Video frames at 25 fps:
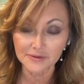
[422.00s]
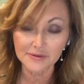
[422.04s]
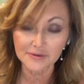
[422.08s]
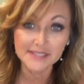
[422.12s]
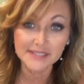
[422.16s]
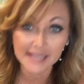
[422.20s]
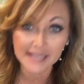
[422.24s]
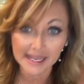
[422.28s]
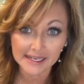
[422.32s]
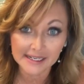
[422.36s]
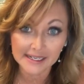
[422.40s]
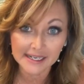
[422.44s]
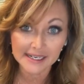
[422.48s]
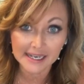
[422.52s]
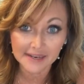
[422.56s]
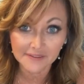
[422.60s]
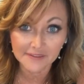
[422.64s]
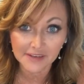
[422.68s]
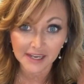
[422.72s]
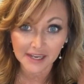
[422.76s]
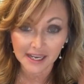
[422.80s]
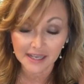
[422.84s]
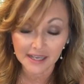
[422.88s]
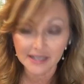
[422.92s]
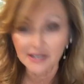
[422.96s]

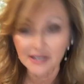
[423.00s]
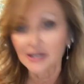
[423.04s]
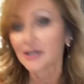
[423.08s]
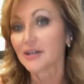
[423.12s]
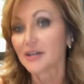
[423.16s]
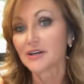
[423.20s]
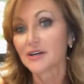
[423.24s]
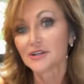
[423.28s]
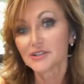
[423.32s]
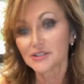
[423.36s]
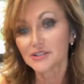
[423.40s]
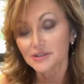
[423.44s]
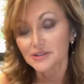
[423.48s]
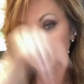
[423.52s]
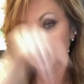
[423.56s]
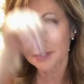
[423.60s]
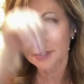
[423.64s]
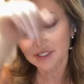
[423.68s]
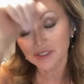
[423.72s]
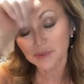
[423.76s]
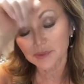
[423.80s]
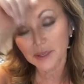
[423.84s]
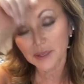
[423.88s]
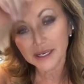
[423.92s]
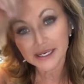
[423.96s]
Scandinavia, to
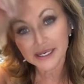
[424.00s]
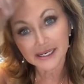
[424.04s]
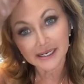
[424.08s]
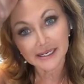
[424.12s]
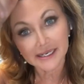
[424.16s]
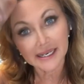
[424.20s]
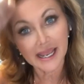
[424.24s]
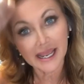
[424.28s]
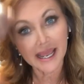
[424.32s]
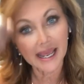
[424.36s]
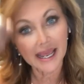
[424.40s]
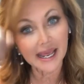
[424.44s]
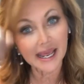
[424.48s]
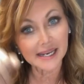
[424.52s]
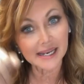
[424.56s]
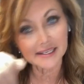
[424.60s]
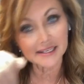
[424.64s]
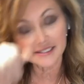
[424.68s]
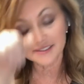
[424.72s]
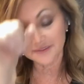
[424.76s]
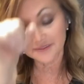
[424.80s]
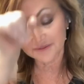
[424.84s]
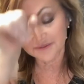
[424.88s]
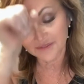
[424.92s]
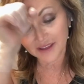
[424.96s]
Sweden,
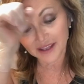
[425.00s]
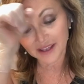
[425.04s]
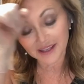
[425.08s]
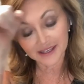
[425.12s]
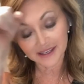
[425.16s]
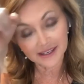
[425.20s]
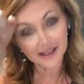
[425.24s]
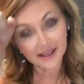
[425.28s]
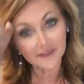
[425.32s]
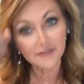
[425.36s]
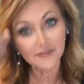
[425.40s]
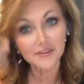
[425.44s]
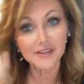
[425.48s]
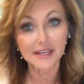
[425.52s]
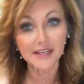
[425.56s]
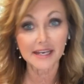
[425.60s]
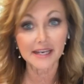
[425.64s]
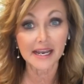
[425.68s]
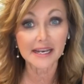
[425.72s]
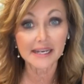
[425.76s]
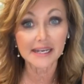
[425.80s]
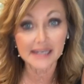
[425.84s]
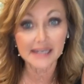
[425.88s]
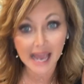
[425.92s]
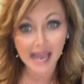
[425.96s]
and fell in love with it.
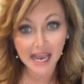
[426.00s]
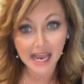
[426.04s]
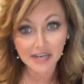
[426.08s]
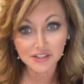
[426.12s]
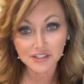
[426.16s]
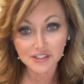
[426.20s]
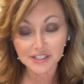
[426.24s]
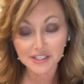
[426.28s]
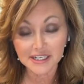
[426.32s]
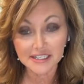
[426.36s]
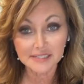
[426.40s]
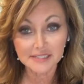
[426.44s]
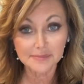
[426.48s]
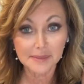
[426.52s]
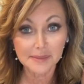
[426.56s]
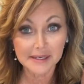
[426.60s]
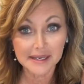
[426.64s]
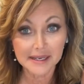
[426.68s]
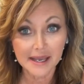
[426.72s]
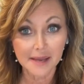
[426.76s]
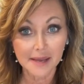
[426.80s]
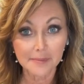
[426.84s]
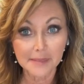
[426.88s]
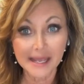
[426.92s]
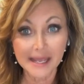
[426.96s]
And it actually has
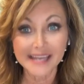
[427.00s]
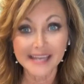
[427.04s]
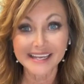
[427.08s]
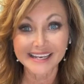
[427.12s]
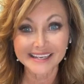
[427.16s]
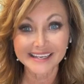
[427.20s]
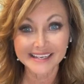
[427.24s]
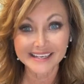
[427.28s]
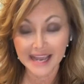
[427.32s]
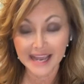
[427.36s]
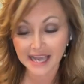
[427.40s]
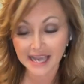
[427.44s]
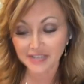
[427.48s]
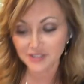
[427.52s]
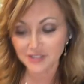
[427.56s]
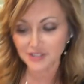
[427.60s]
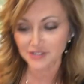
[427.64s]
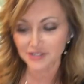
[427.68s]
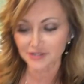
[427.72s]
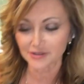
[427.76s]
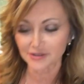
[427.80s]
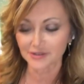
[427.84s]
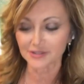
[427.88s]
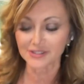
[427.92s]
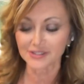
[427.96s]
become like a
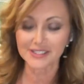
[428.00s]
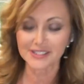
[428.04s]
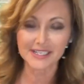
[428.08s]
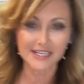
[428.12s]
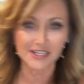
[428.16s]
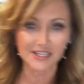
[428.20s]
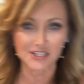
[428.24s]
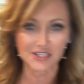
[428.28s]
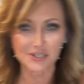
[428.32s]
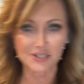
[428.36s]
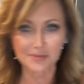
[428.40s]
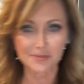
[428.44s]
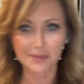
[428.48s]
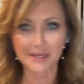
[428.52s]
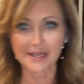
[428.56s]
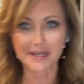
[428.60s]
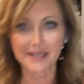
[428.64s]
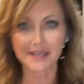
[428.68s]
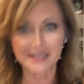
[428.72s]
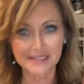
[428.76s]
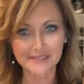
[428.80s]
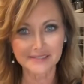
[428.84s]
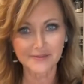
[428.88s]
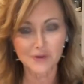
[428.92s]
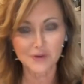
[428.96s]
national dish
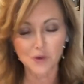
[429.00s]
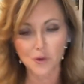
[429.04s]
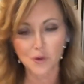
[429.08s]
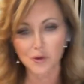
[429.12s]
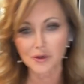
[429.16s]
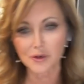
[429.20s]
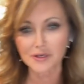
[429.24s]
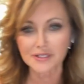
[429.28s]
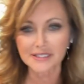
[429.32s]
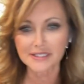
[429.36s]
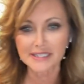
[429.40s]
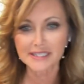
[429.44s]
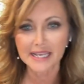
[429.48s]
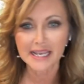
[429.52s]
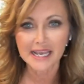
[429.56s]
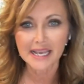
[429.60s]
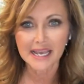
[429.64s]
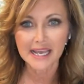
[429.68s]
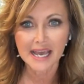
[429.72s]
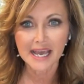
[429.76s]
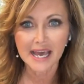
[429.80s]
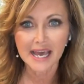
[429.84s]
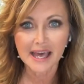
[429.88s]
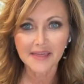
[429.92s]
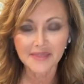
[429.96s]
because, of course,
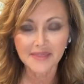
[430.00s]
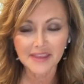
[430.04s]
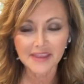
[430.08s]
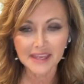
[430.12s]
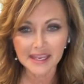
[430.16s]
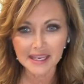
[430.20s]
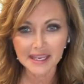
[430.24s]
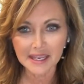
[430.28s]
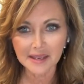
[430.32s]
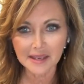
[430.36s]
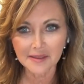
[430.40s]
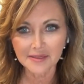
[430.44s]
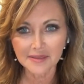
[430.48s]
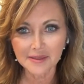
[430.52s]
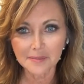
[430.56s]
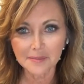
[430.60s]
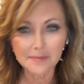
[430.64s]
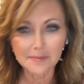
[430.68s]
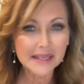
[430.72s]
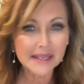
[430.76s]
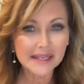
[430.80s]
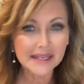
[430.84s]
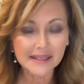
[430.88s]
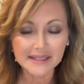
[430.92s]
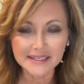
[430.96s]
the
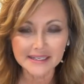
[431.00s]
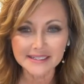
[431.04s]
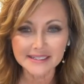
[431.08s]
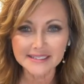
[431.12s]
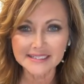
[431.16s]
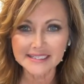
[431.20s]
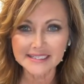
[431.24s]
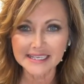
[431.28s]
meal is